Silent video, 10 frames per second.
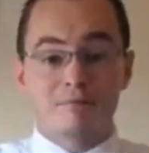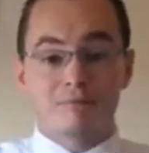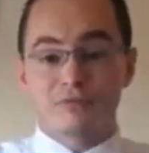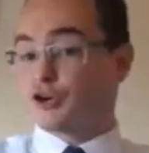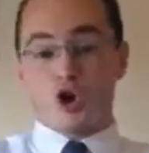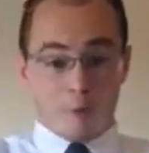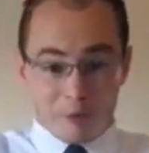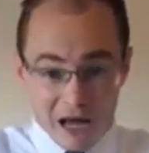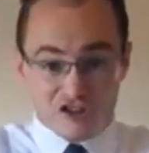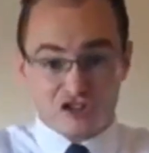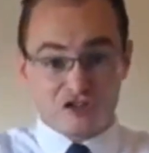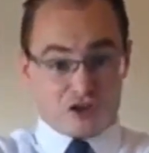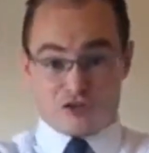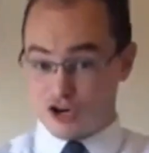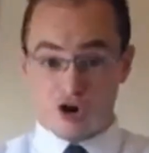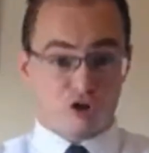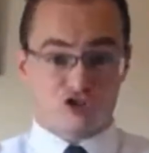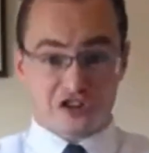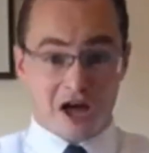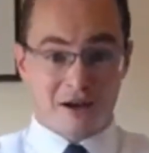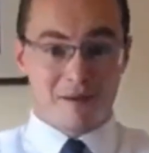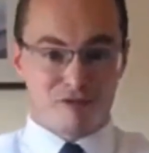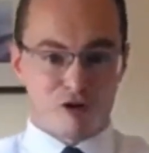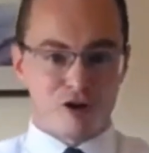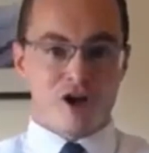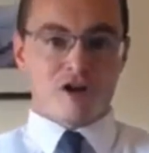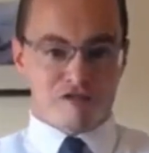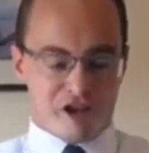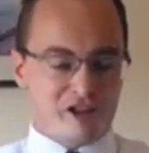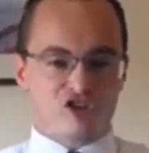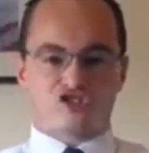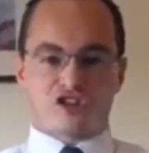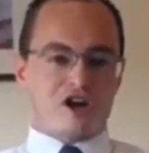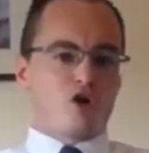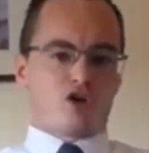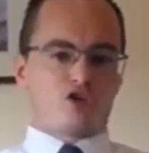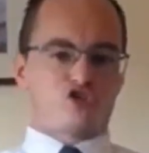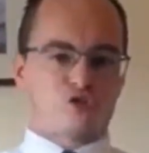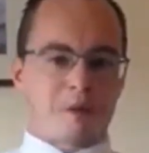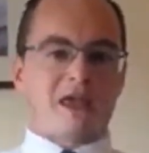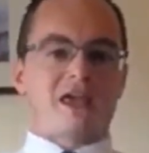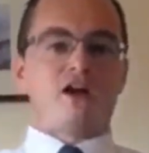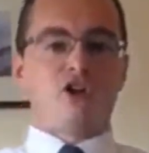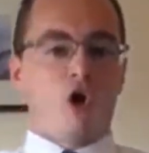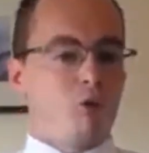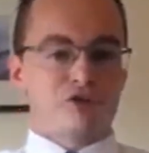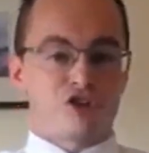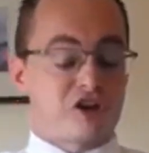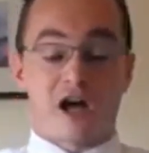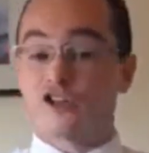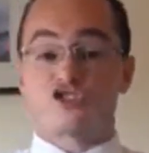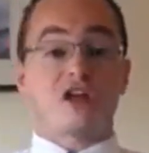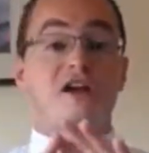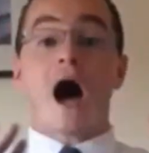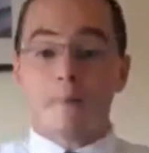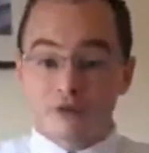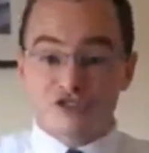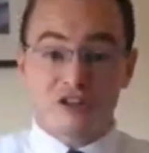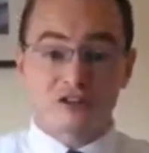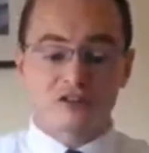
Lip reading: They're not present. They're not standing before Felix. They're not speaking along with Tertullus. They're absent.